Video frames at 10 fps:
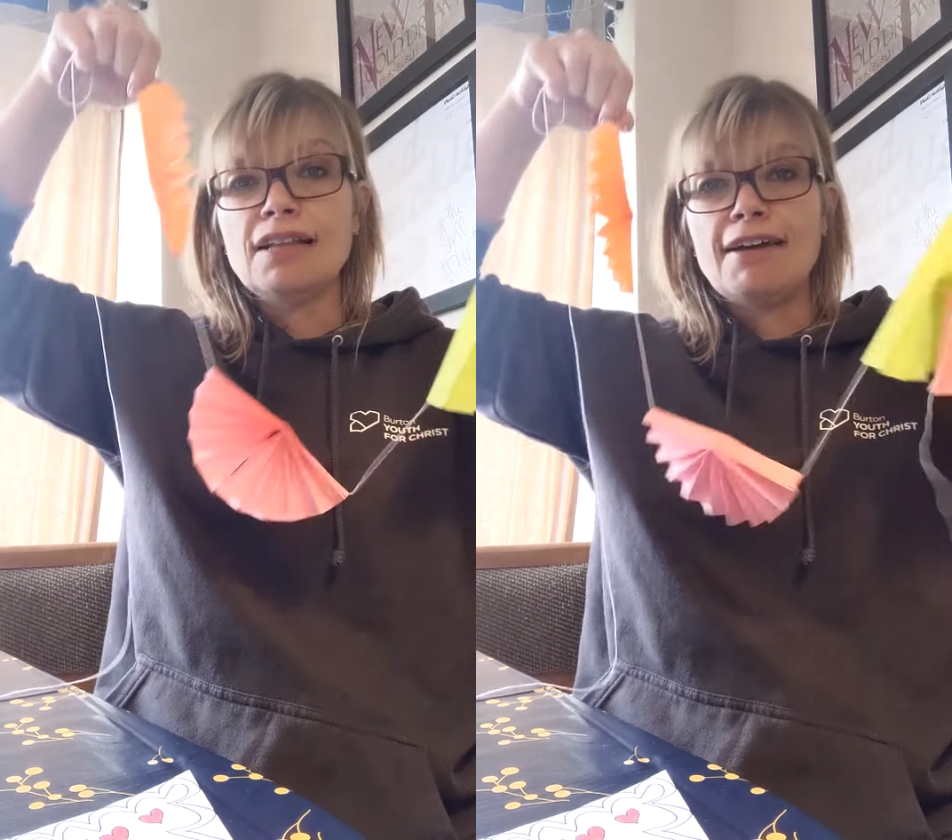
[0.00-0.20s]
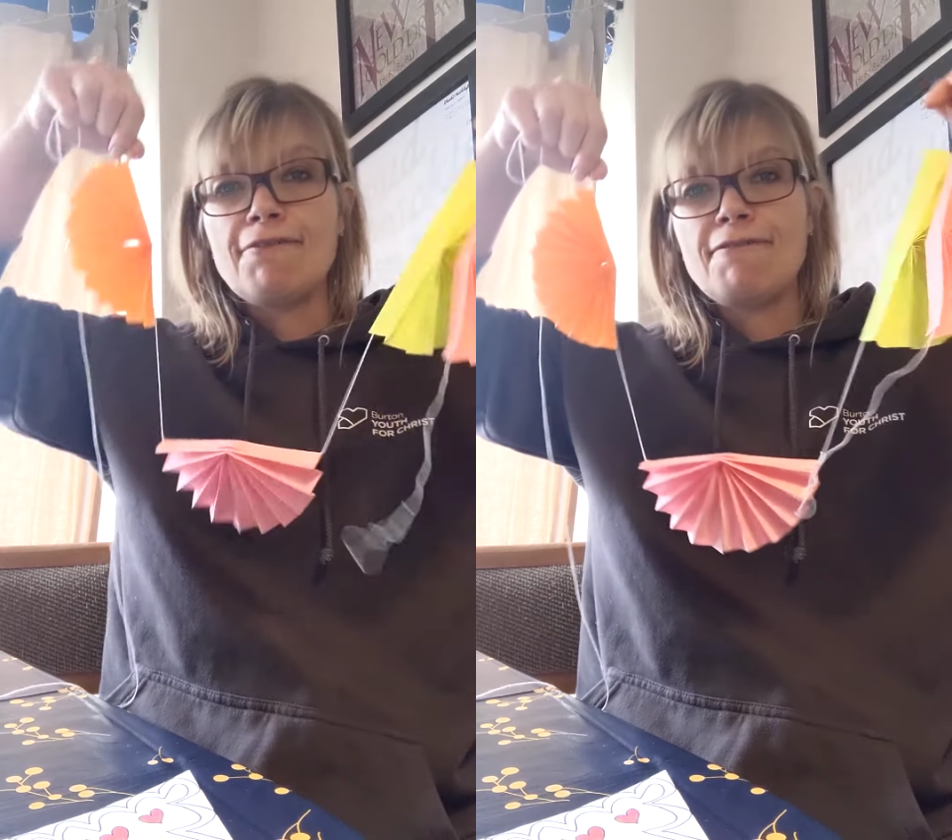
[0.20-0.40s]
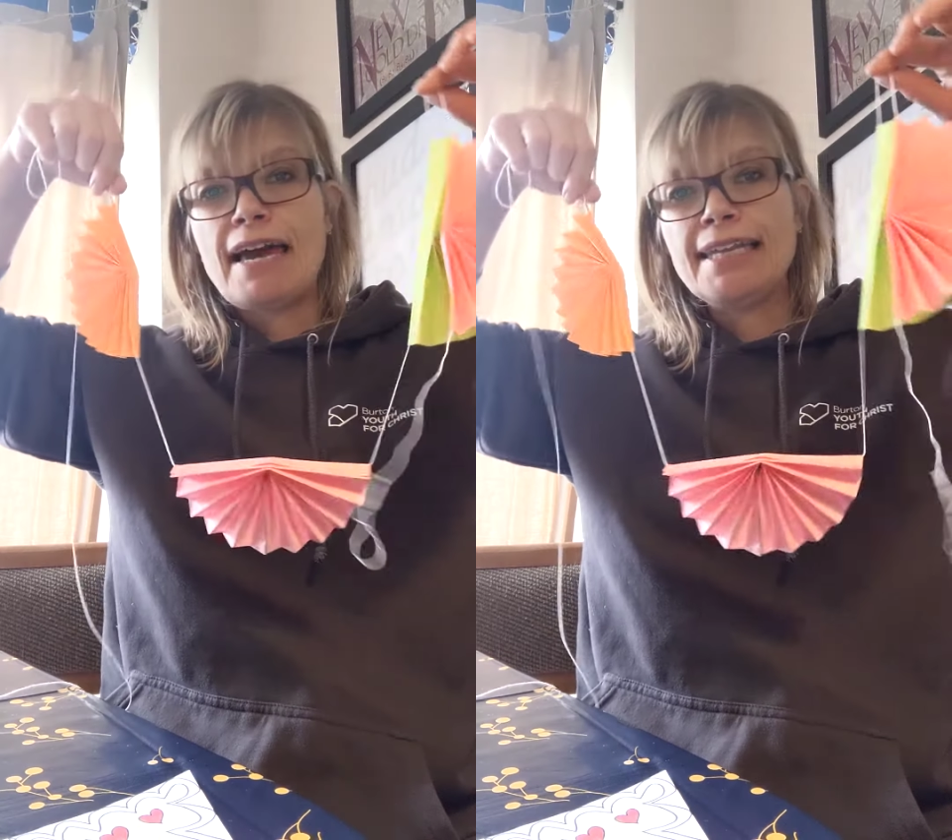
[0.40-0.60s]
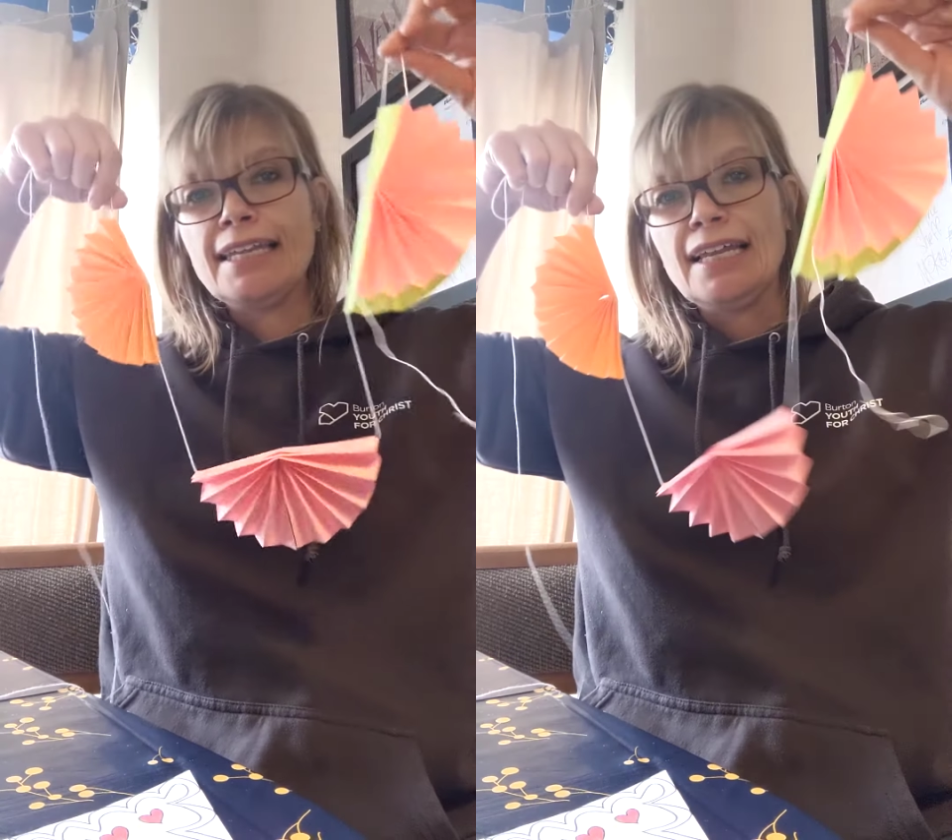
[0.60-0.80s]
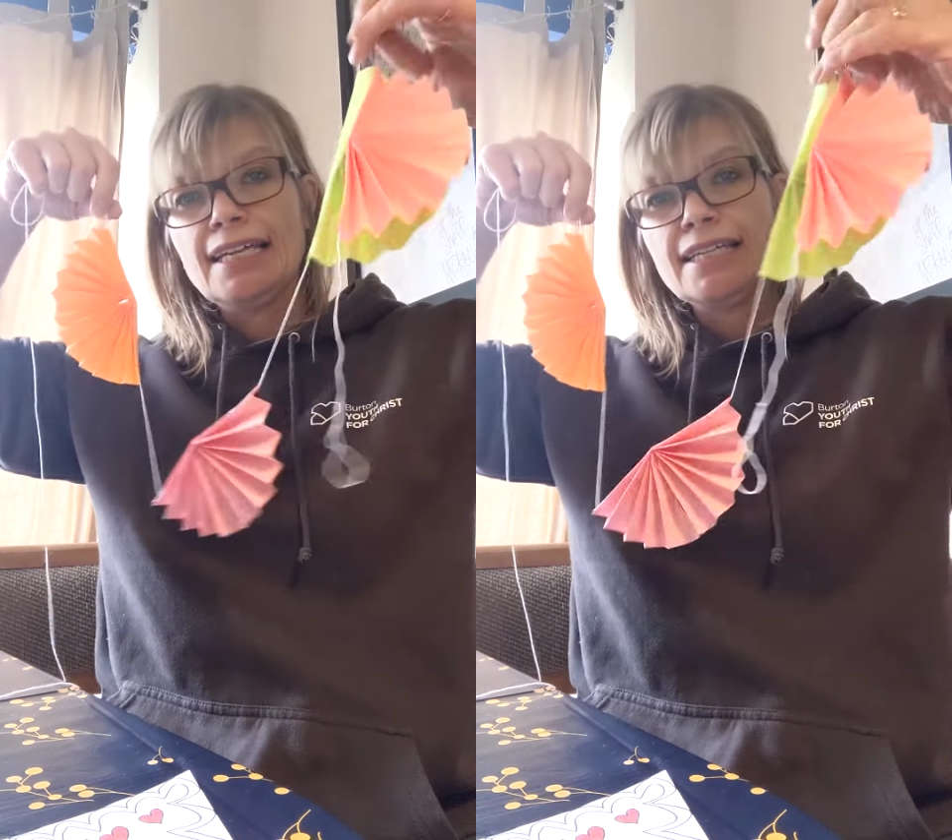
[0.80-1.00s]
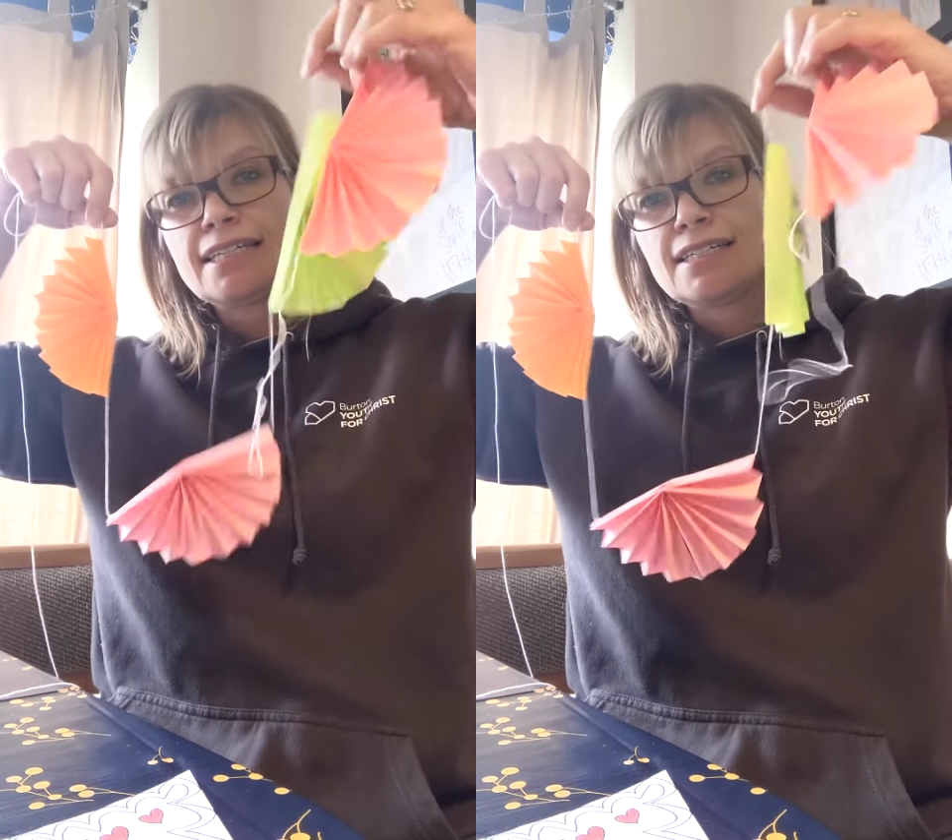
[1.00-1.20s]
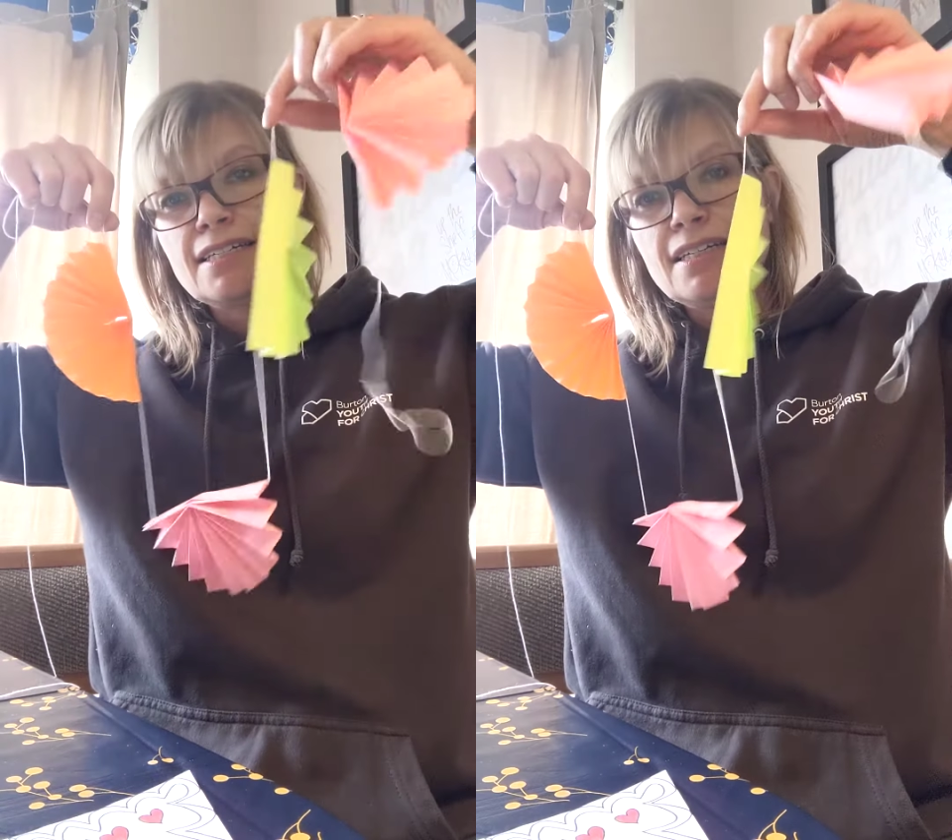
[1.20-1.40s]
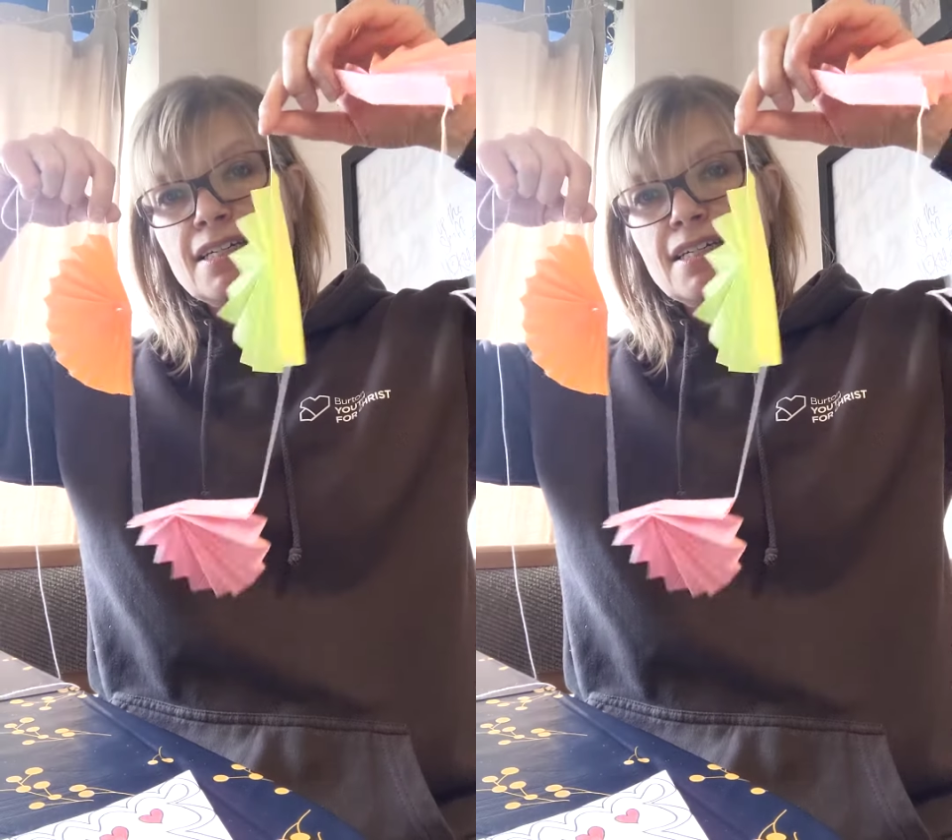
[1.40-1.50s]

like, fan-like